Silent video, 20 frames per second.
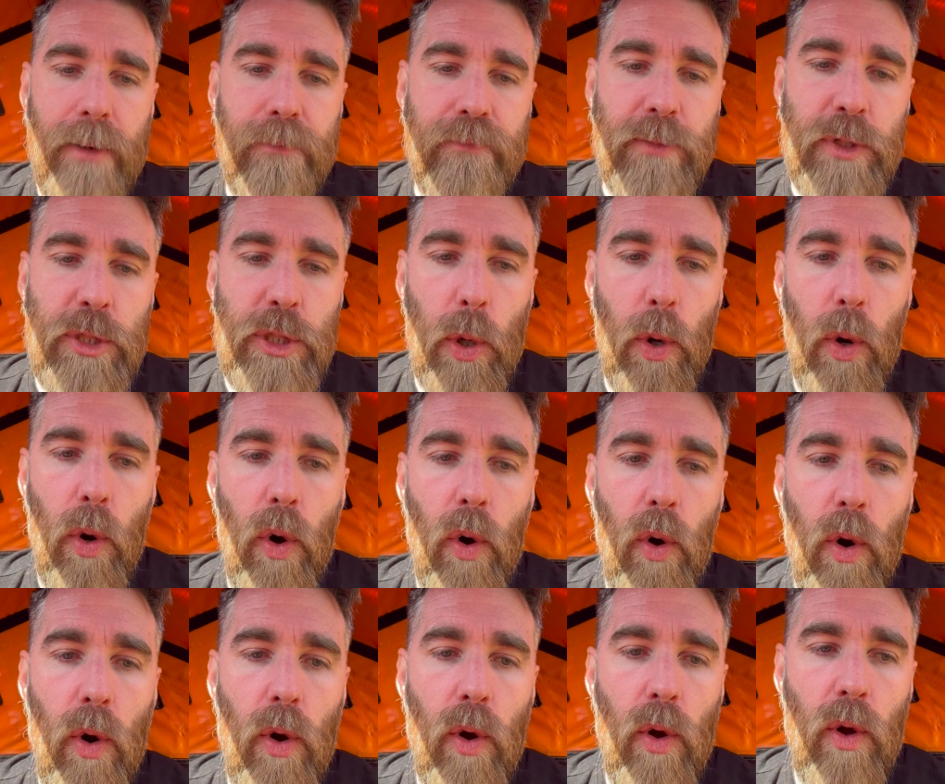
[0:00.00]

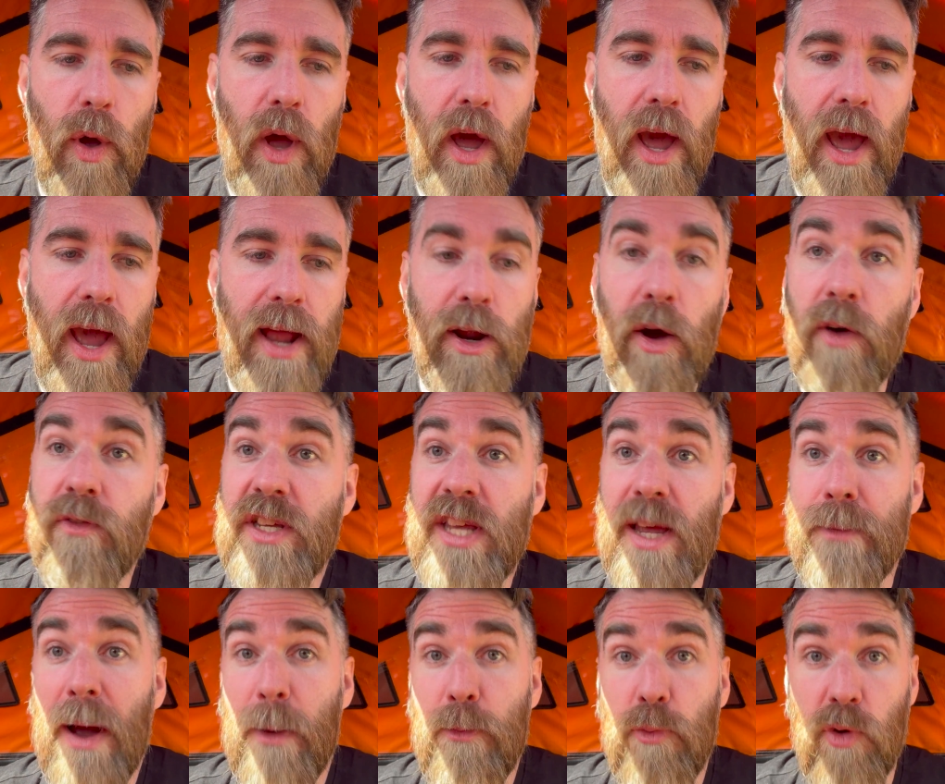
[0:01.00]
So, and obviously
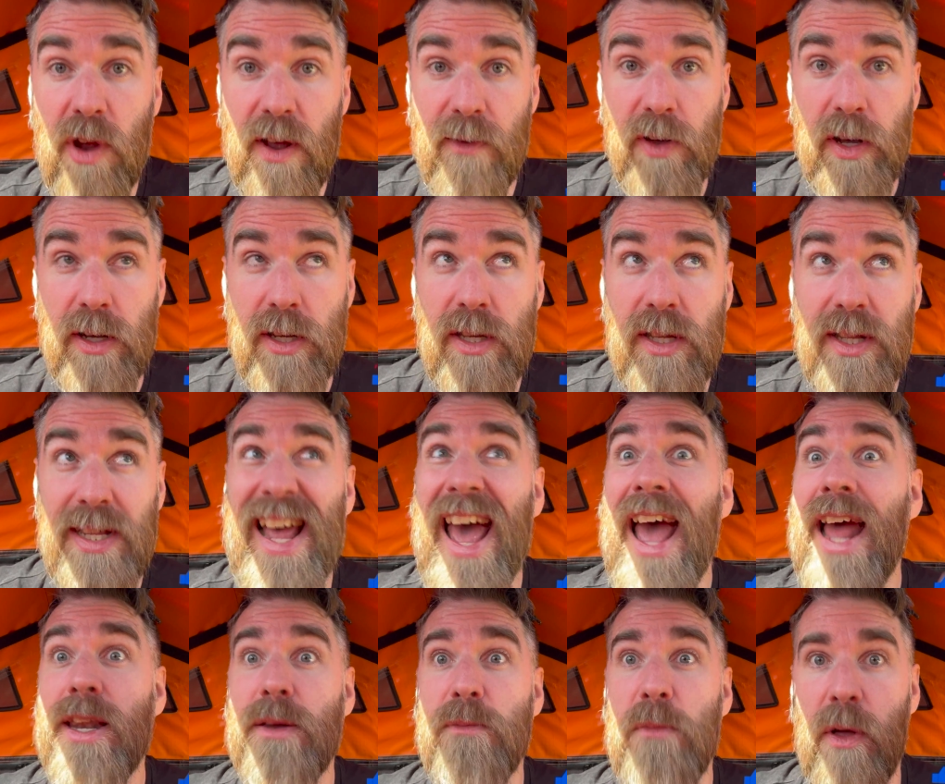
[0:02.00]
in my previous
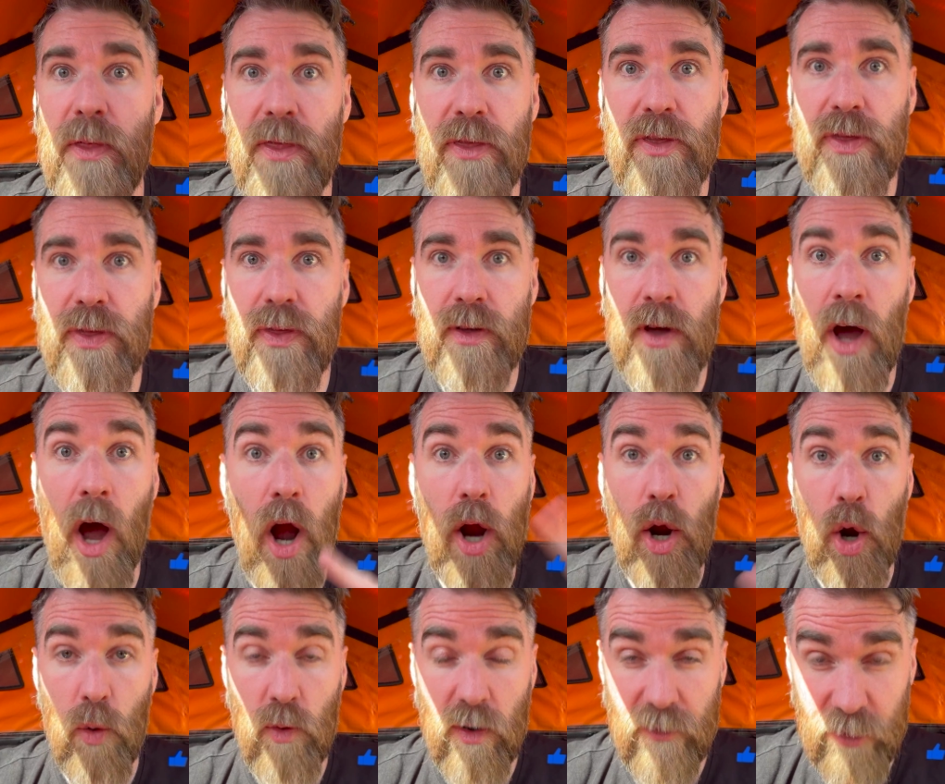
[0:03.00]
10-month
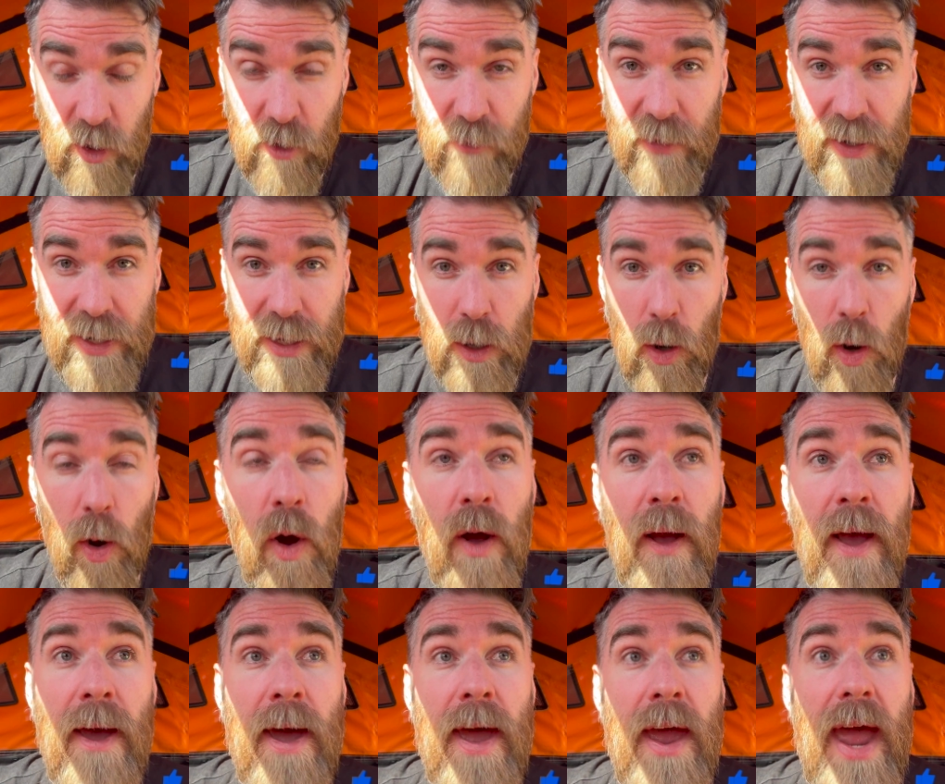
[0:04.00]
cargo review video,
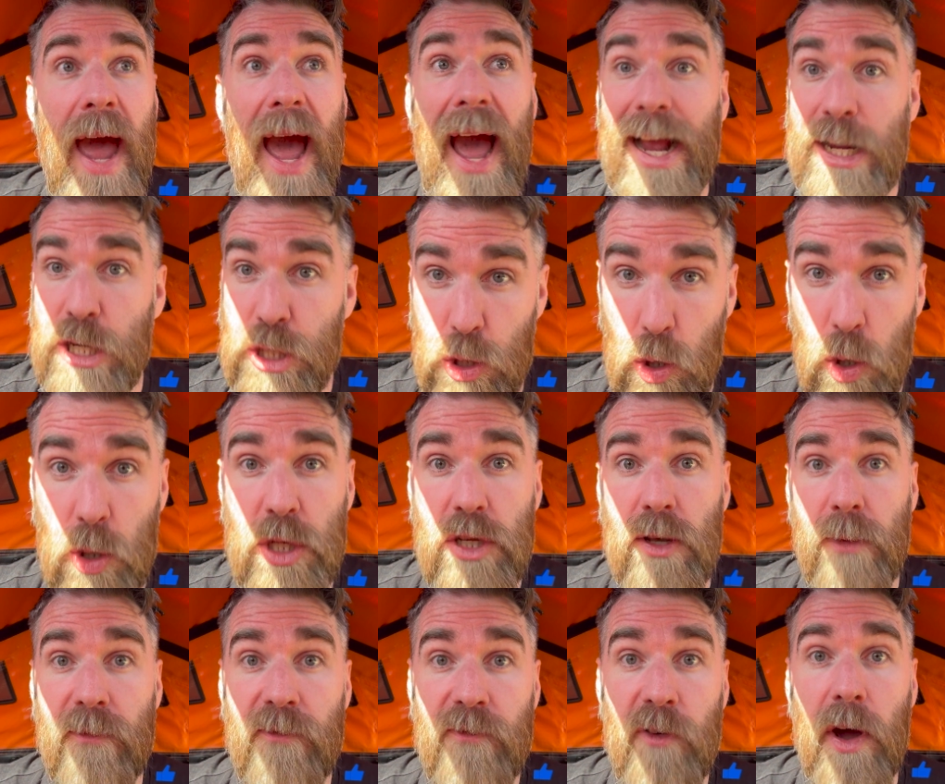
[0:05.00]
I showed
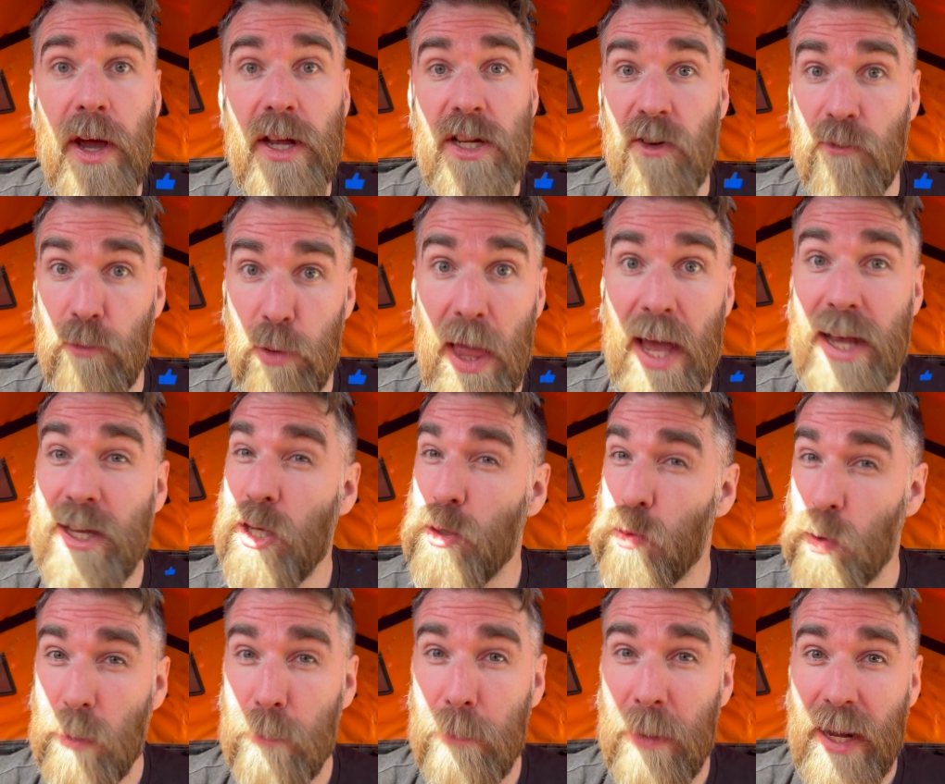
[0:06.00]
some footage of places
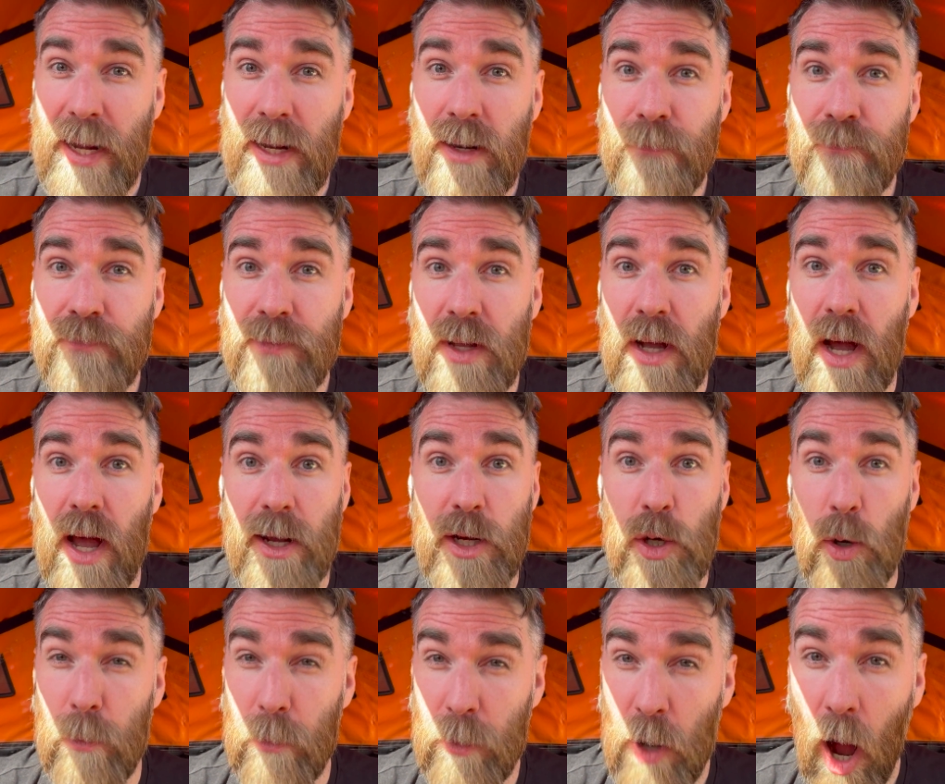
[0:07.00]
we've been, you
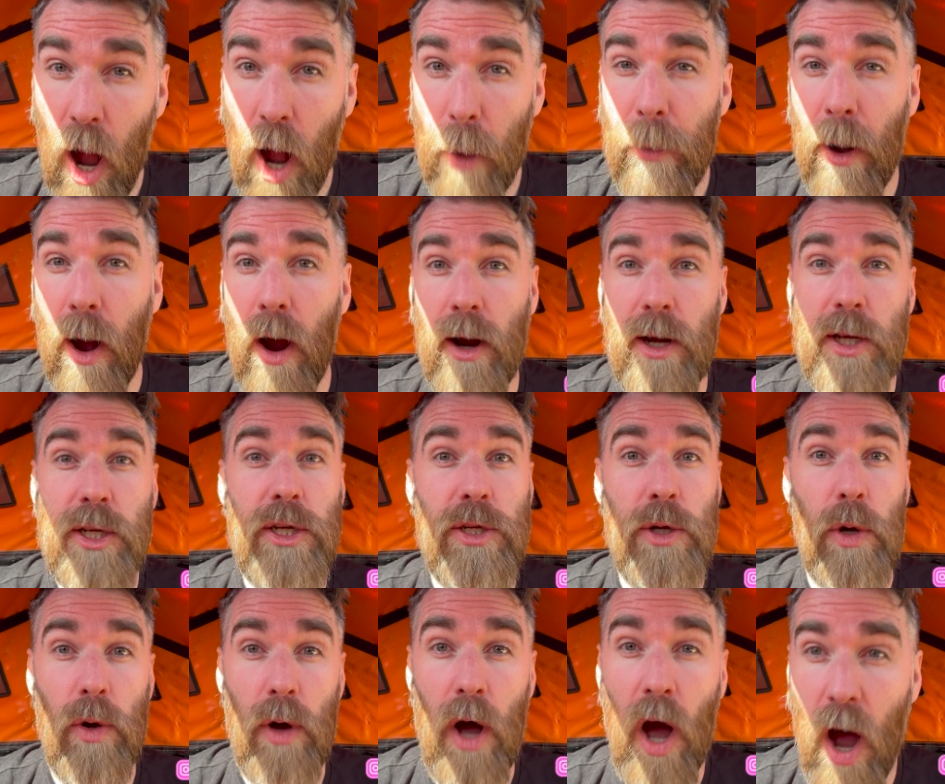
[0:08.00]
know, car parks, you
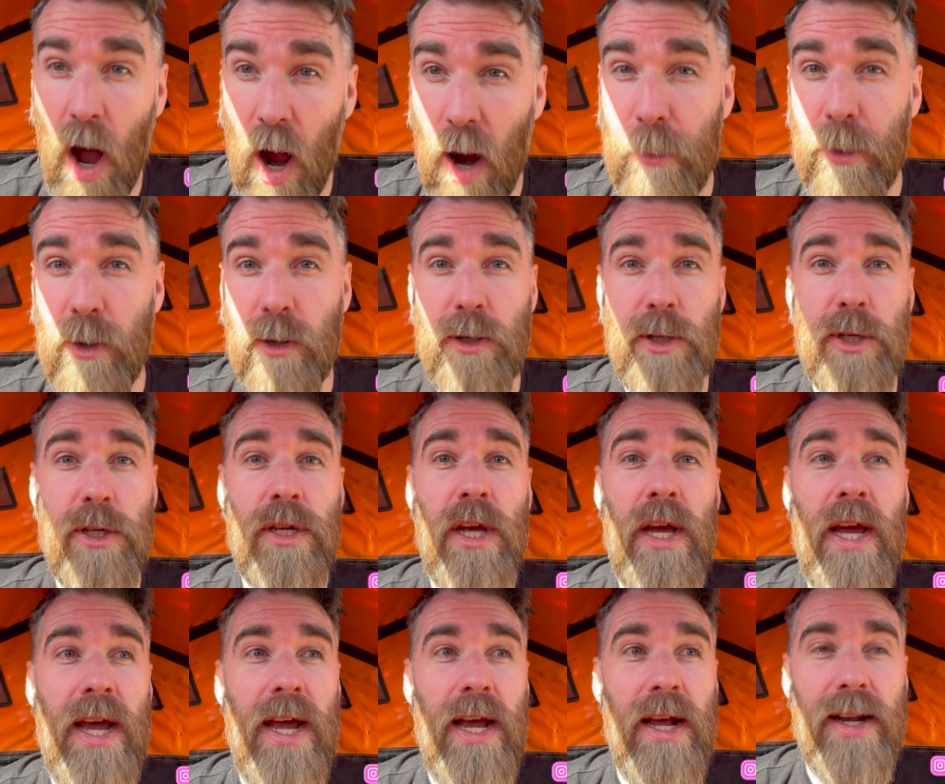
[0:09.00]
know, harbours,
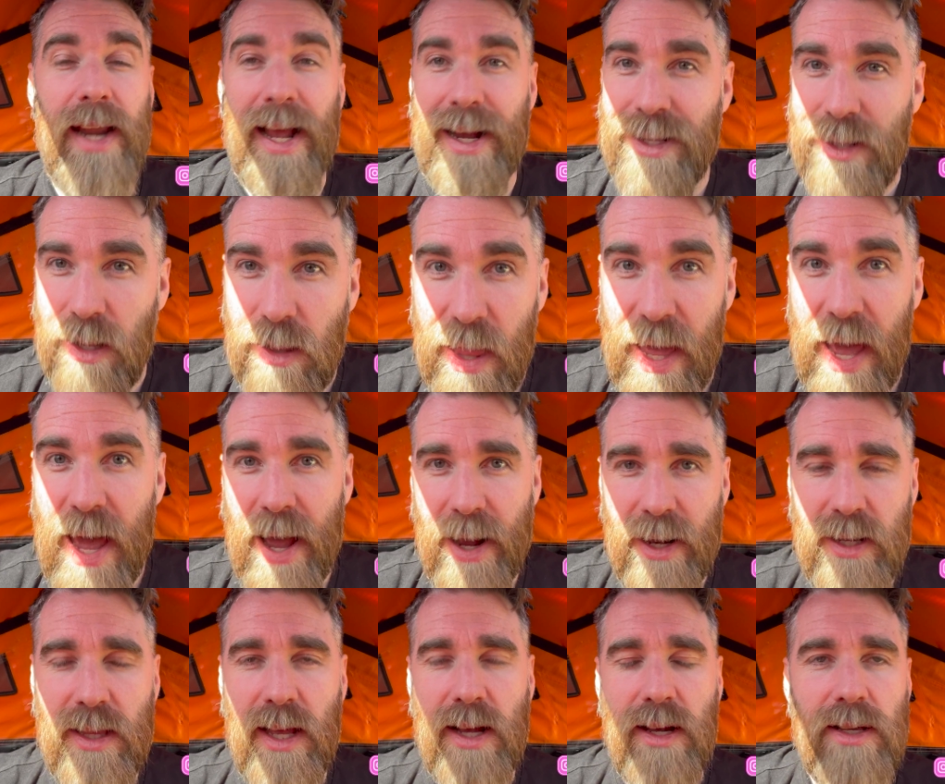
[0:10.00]
next to
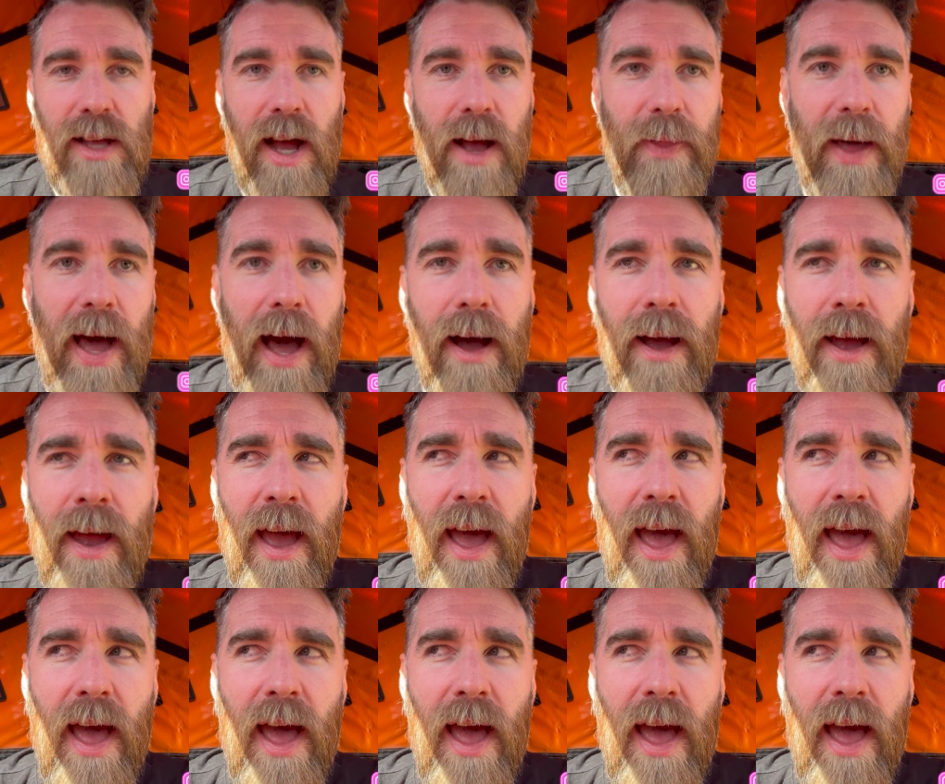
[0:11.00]
lakes, things like that.